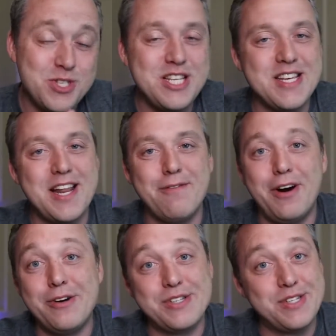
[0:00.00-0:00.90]
these
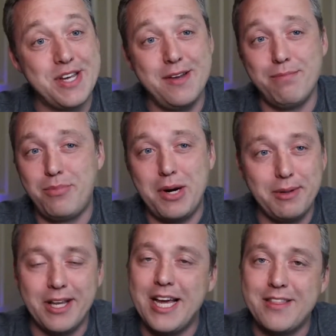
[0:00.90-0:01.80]
antiviruses and
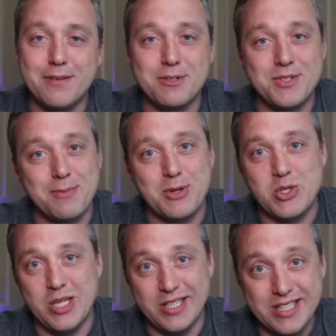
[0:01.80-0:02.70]
probably like them to some
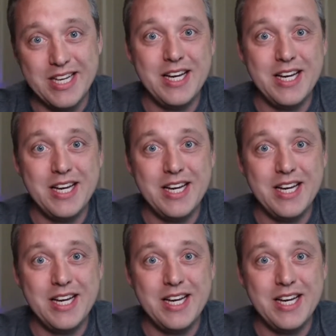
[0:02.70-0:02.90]
extent.